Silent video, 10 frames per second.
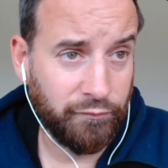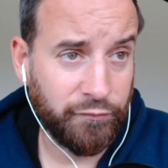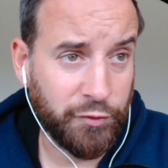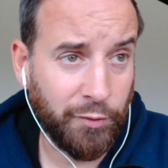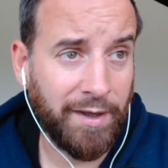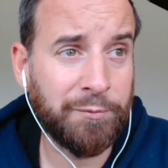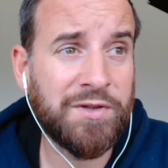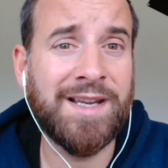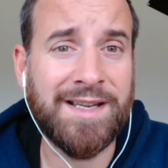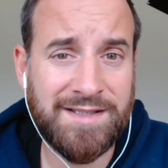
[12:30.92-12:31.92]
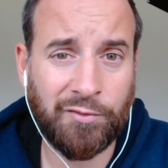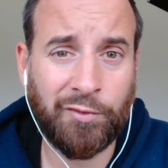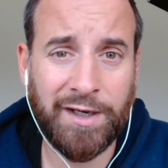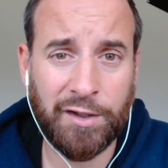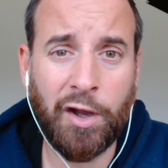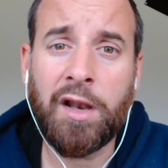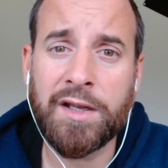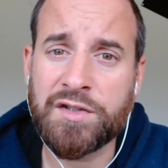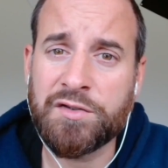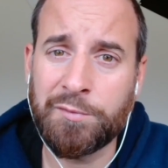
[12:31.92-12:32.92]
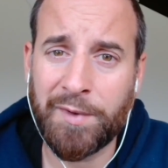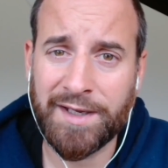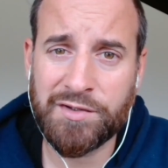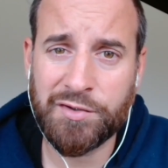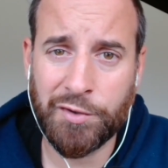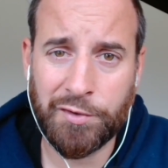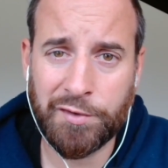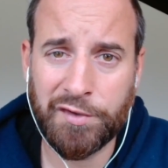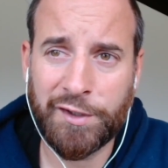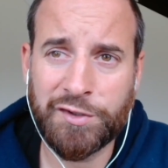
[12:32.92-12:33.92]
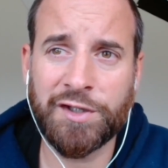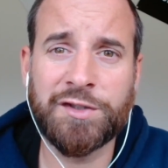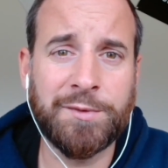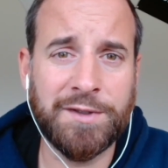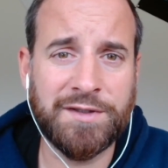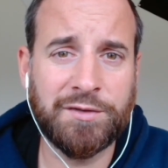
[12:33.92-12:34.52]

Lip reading: do I possess the right knowledge to make certain judgments,